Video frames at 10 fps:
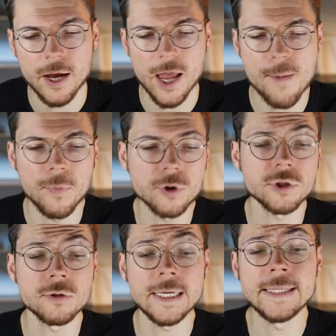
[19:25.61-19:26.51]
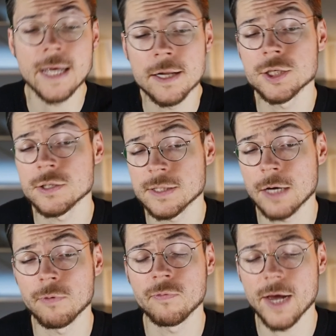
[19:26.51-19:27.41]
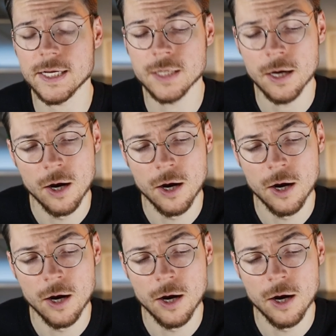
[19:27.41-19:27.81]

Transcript: emotional intelligence that reflect